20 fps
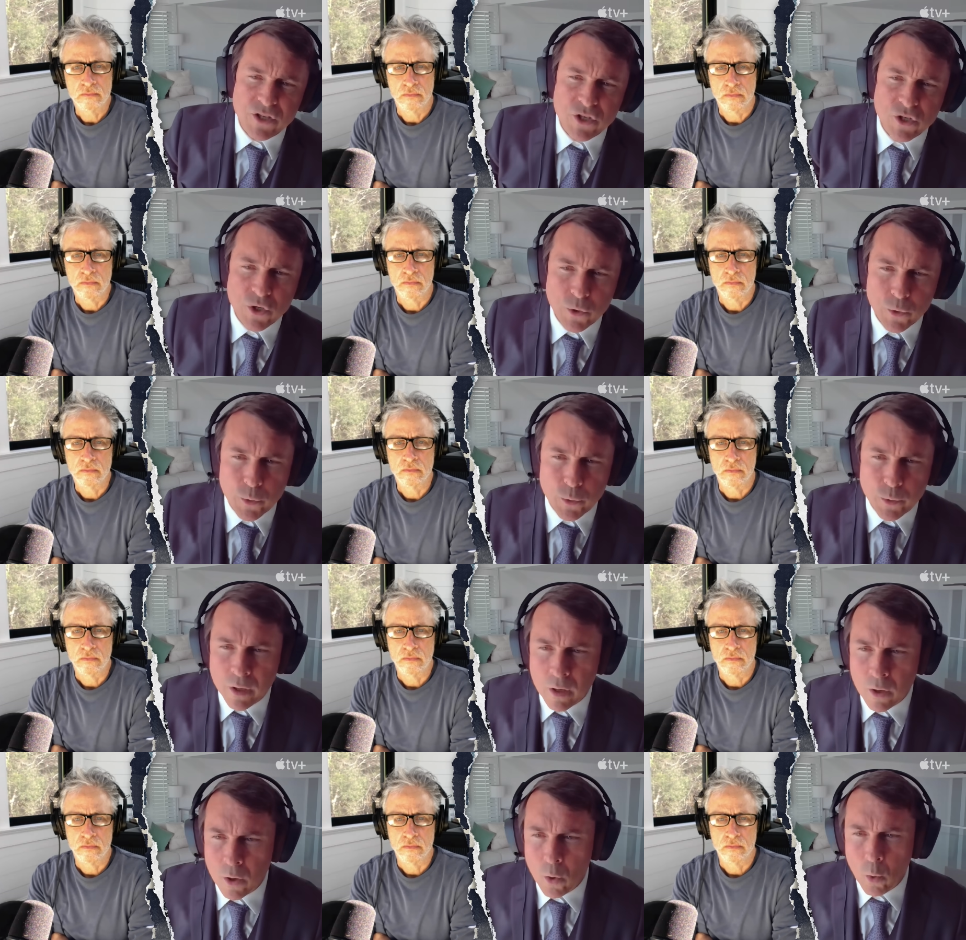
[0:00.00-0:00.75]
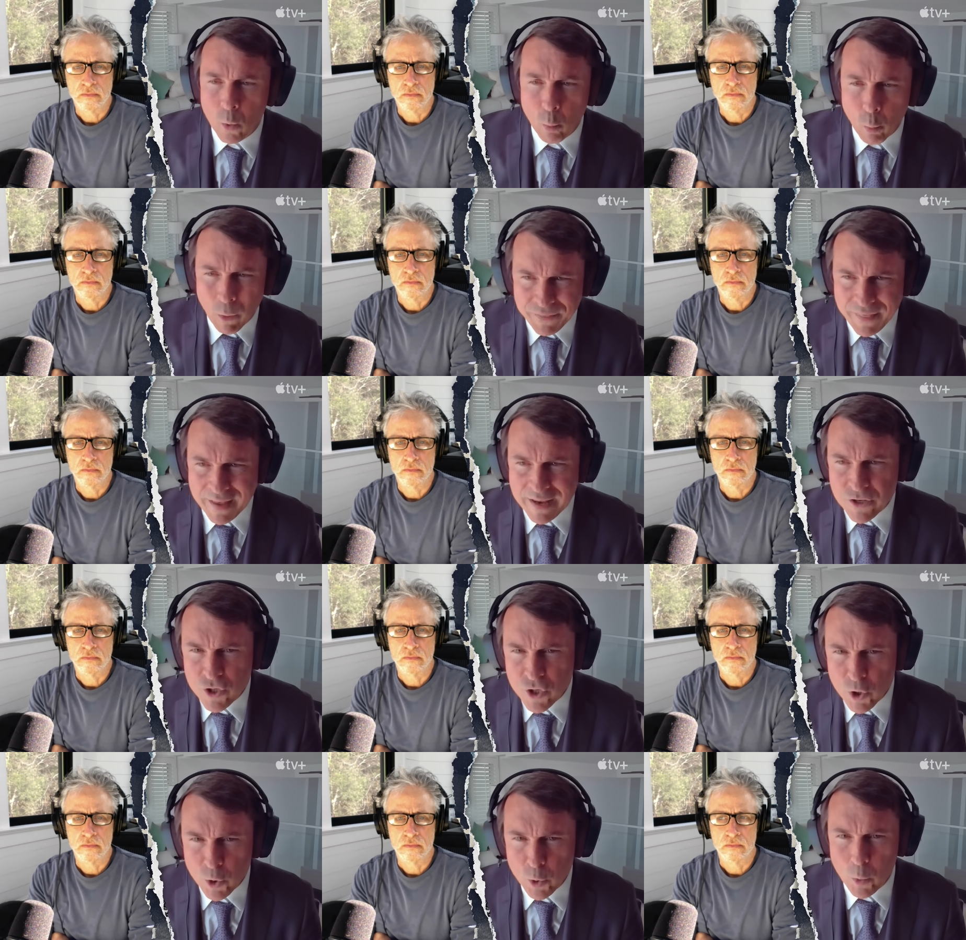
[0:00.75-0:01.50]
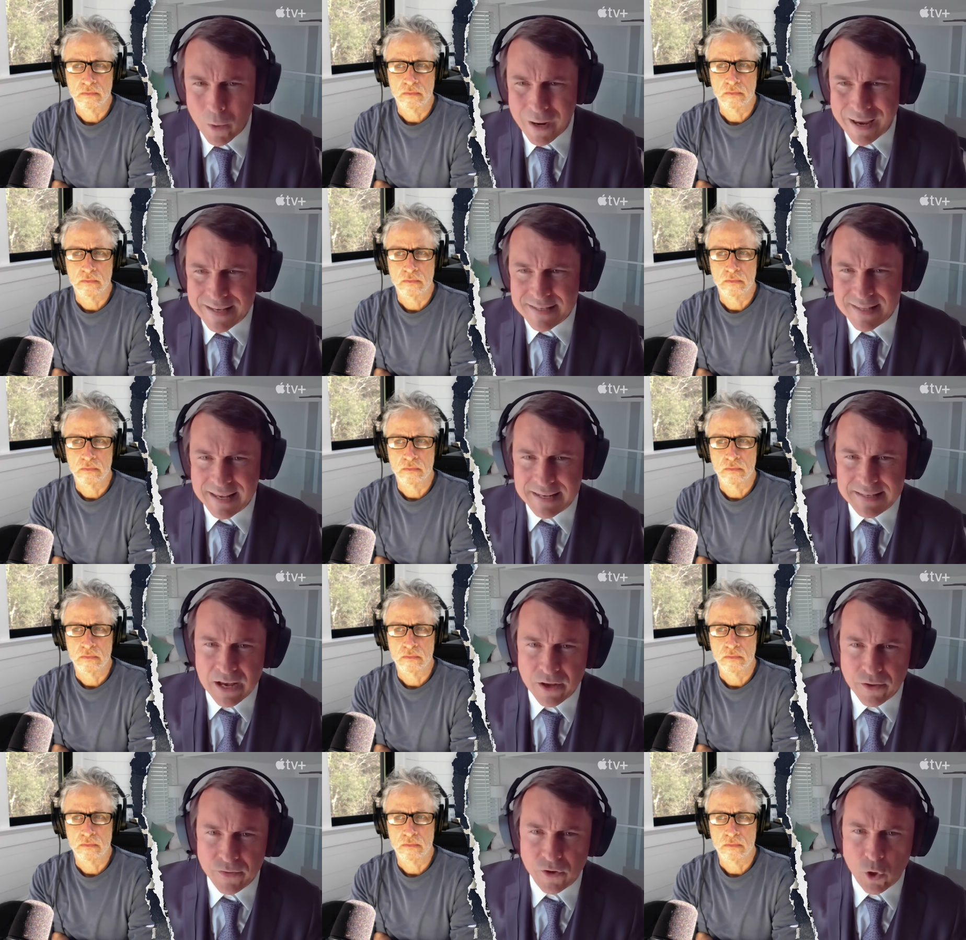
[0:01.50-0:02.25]
Speaker 1: sued, what they do is they
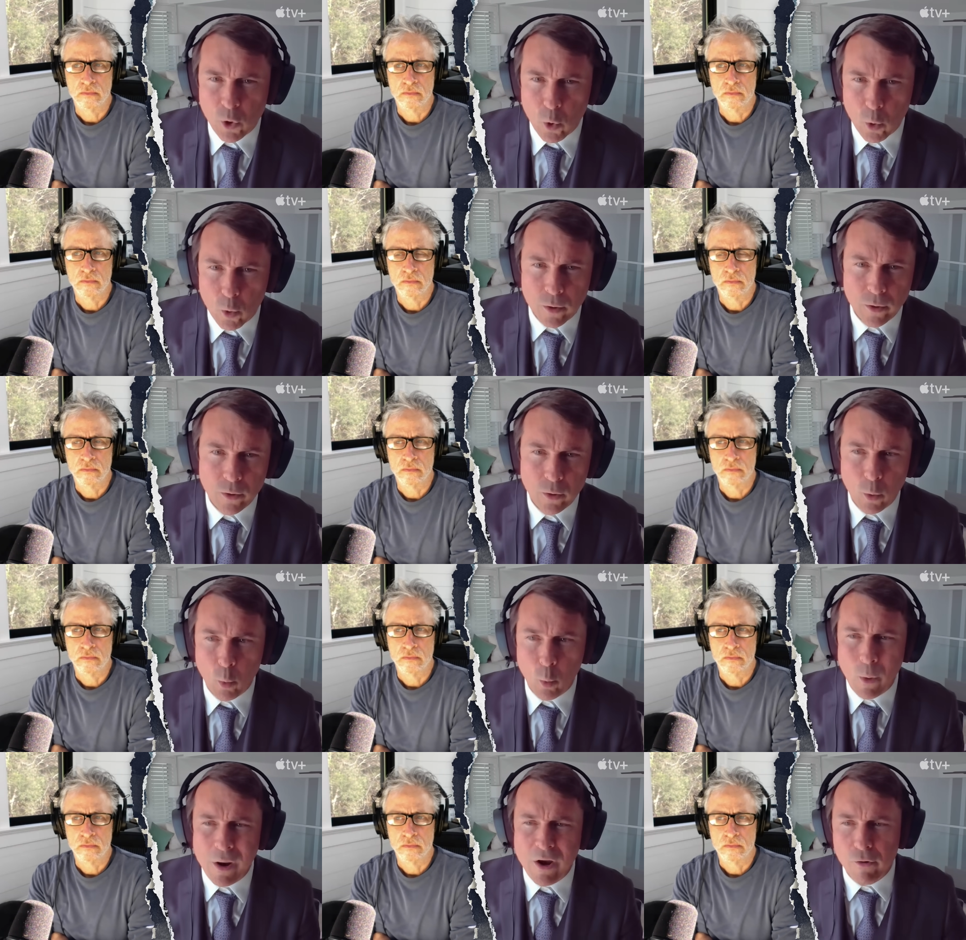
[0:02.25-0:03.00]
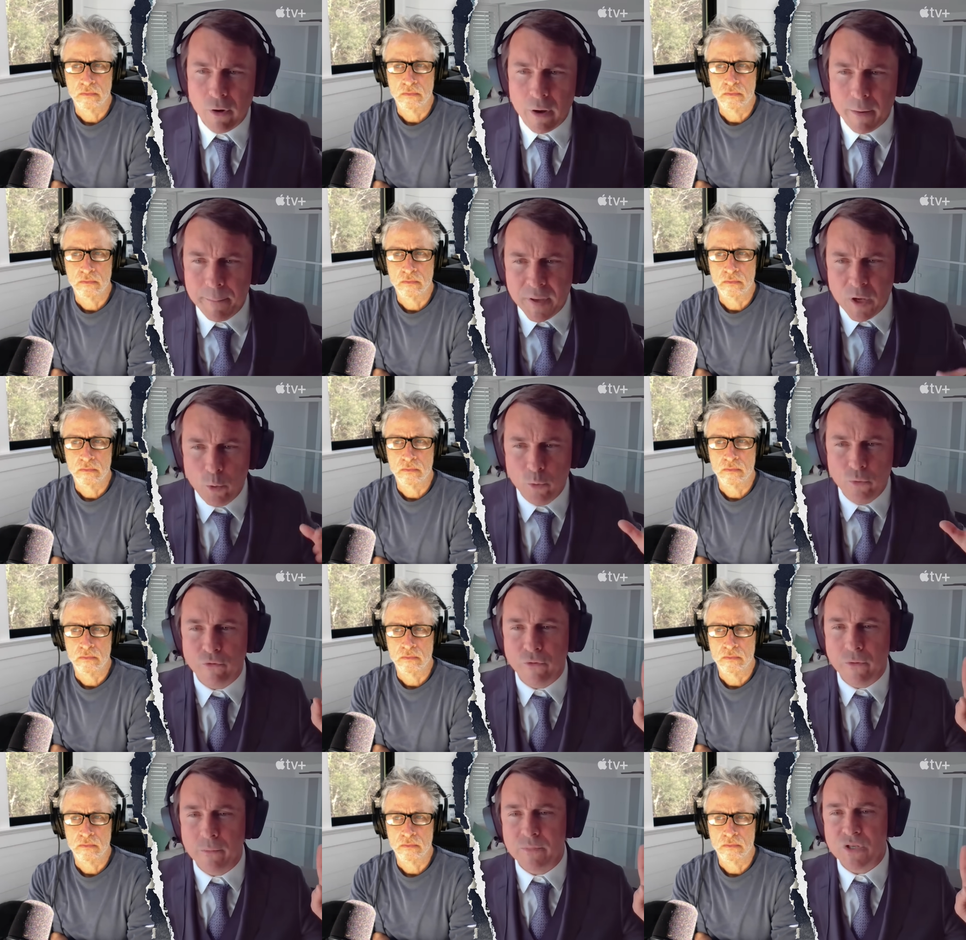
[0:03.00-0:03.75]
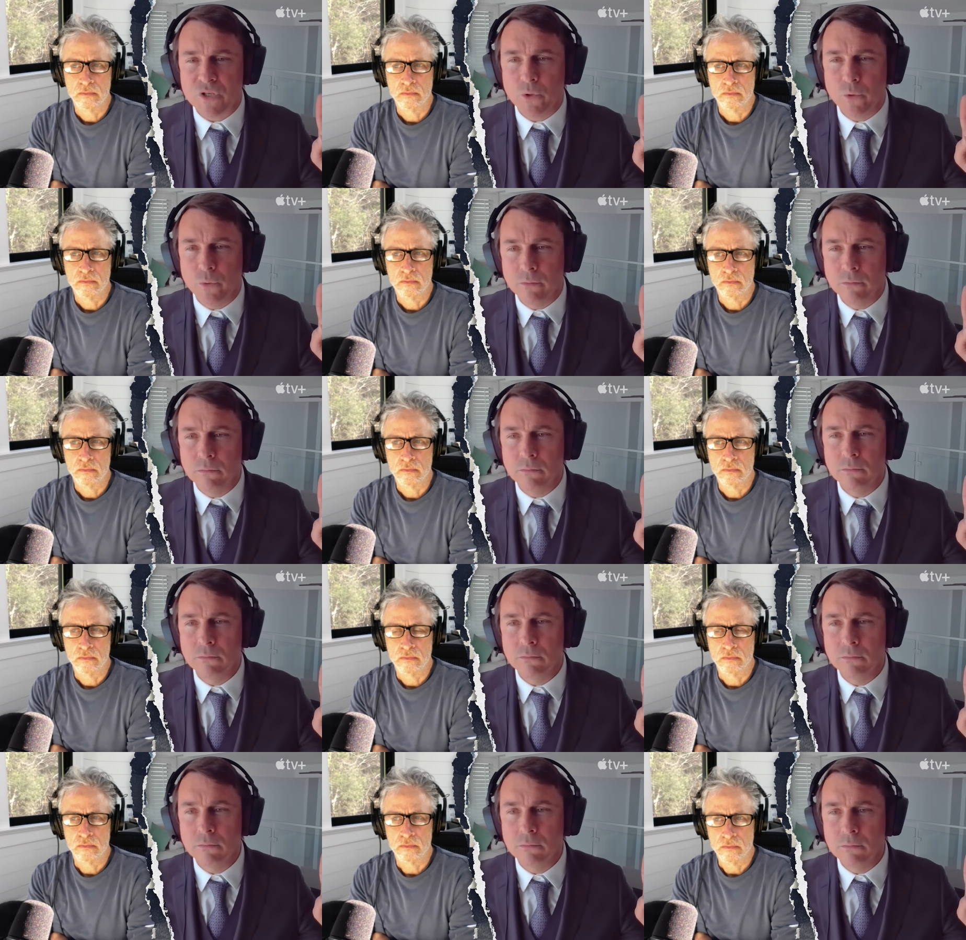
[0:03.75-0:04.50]
tell the court, we're immune from suit
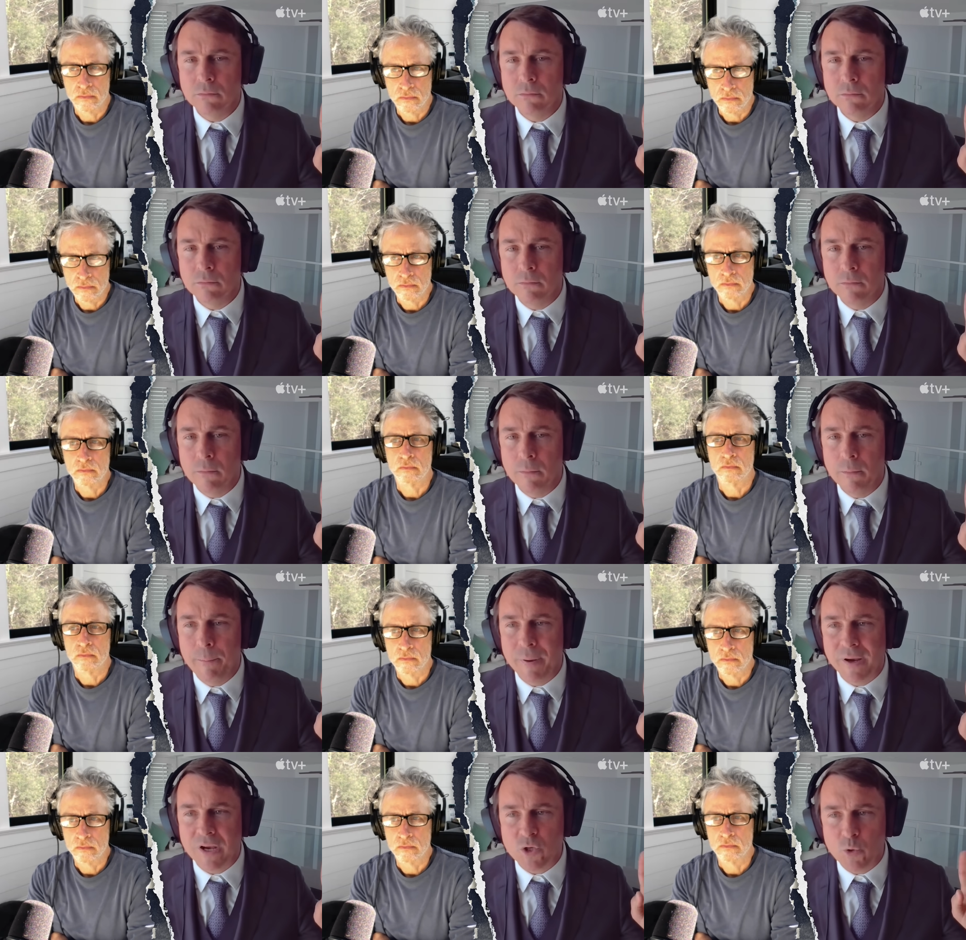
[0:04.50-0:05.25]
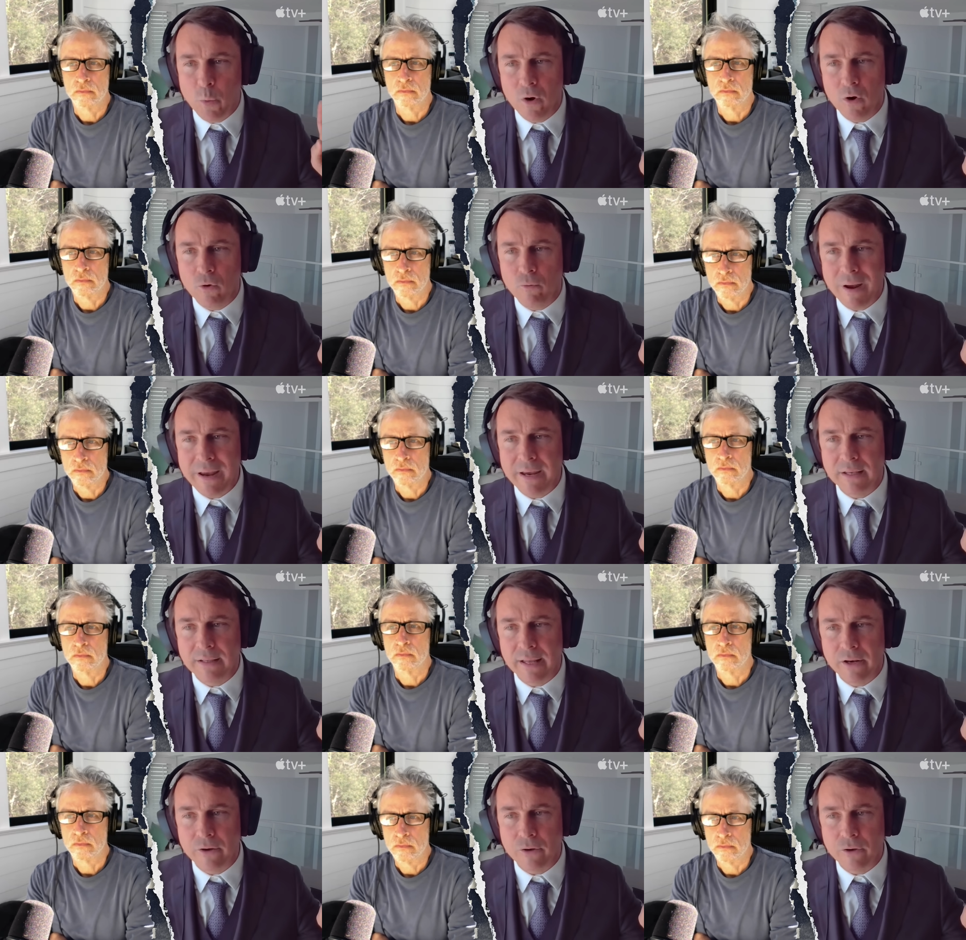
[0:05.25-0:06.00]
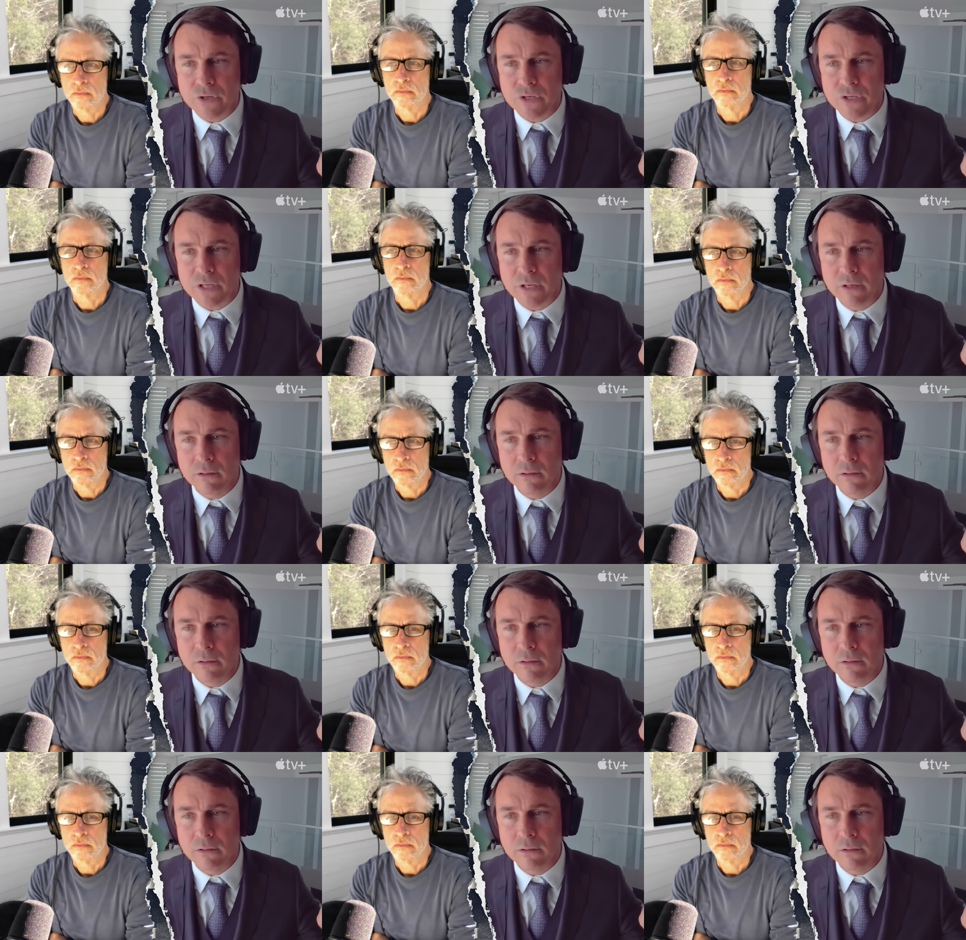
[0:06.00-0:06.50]
because we're a regulator, you see.